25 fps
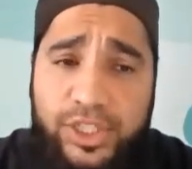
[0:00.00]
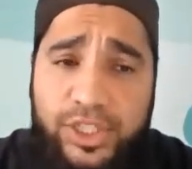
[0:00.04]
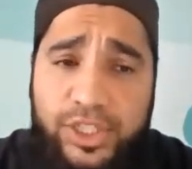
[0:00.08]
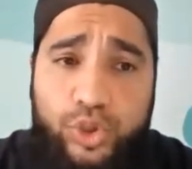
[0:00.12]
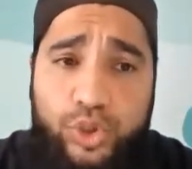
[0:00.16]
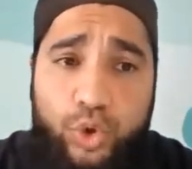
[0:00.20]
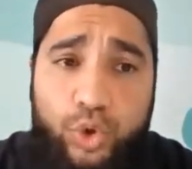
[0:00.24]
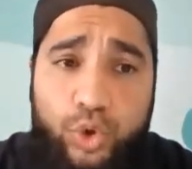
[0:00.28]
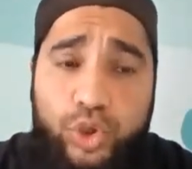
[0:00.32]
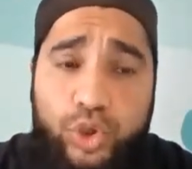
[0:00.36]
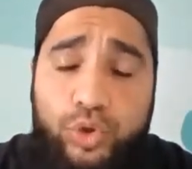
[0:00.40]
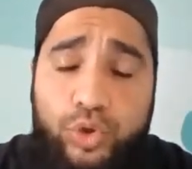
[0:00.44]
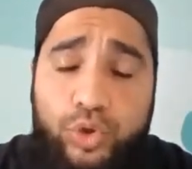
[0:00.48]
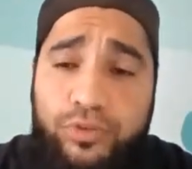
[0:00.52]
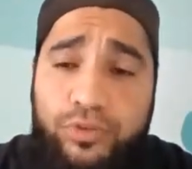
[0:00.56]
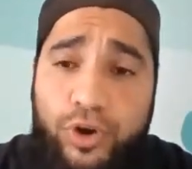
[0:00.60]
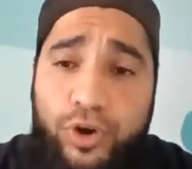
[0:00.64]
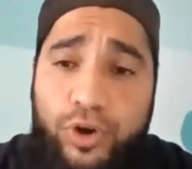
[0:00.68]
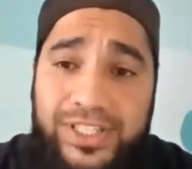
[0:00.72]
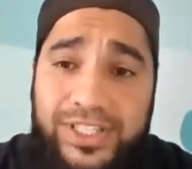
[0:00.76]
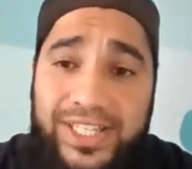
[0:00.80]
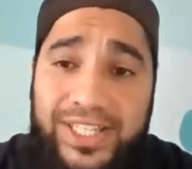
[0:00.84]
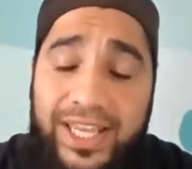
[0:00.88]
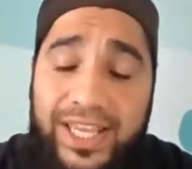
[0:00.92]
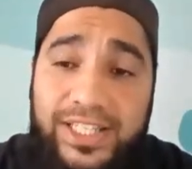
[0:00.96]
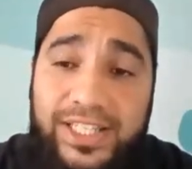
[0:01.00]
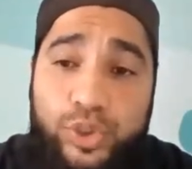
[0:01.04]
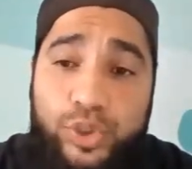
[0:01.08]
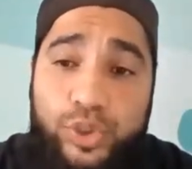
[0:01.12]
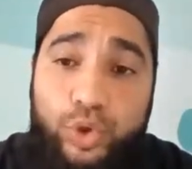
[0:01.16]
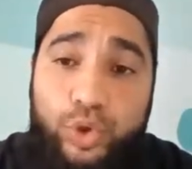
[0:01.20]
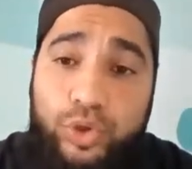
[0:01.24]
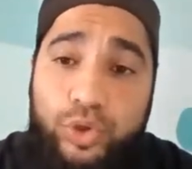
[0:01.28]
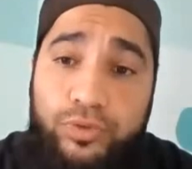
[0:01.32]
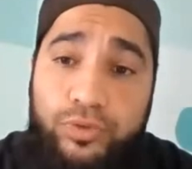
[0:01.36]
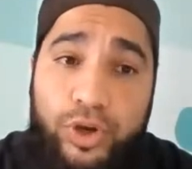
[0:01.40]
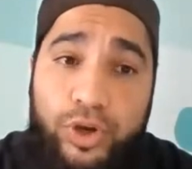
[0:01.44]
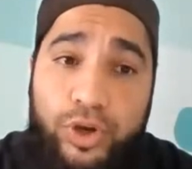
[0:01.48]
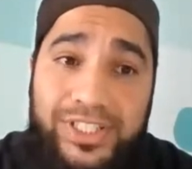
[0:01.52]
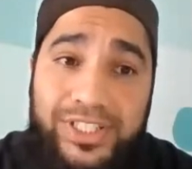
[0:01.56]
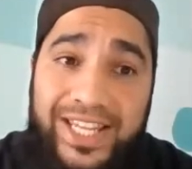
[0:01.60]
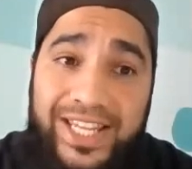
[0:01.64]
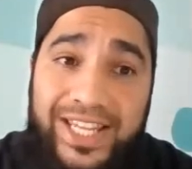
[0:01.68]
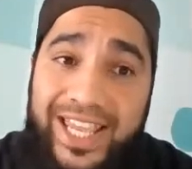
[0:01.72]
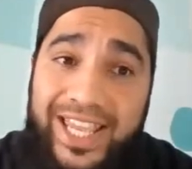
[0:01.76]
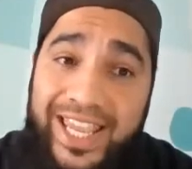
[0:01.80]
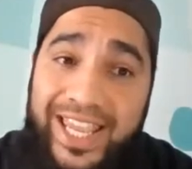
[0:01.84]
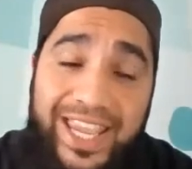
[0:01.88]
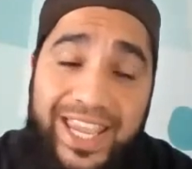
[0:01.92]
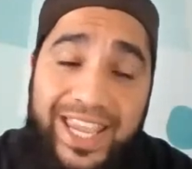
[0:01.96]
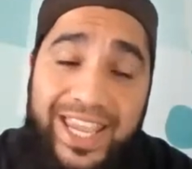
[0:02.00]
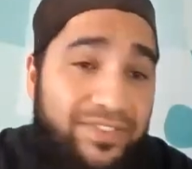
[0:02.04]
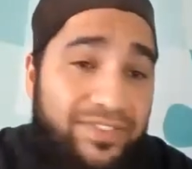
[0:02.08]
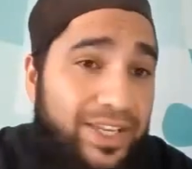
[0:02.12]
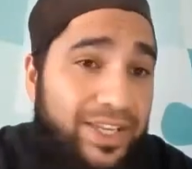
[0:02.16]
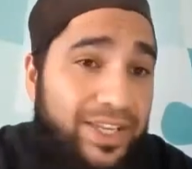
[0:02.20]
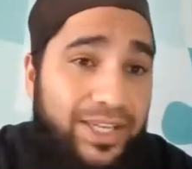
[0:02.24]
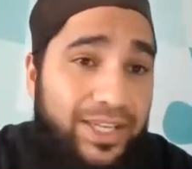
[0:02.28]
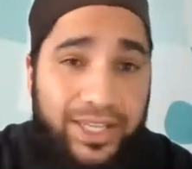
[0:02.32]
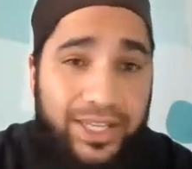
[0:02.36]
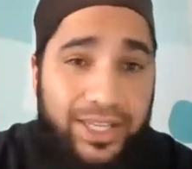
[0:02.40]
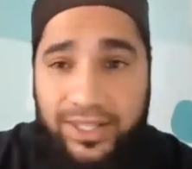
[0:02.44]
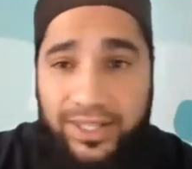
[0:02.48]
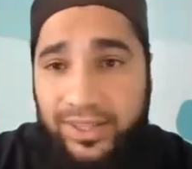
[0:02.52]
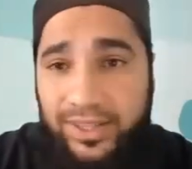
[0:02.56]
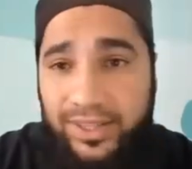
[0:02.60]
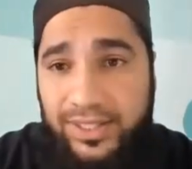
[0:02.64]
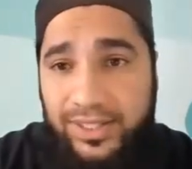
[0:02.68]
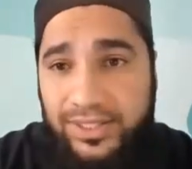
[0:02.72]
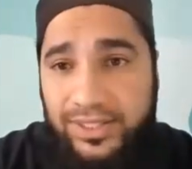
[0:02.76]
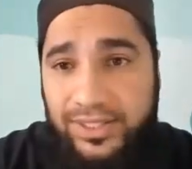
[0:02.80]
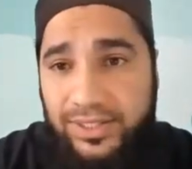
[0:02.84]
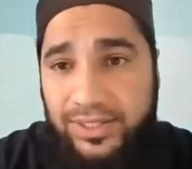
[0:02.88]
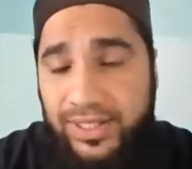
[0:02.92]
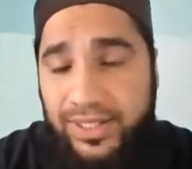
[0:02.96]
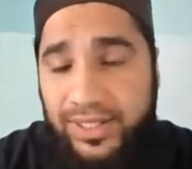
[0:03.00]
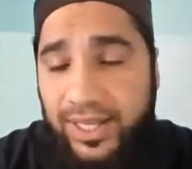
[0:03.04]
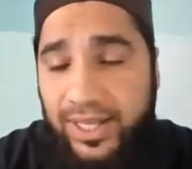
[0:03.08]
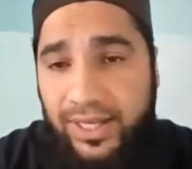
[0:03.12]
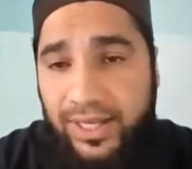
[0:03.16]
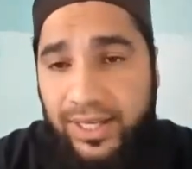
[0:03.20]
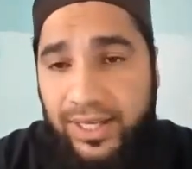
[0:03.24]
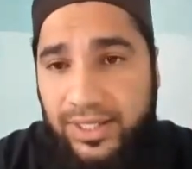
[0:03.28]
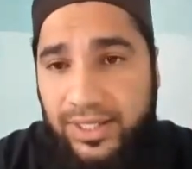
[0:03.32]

It's good to fast every day in these 10 days.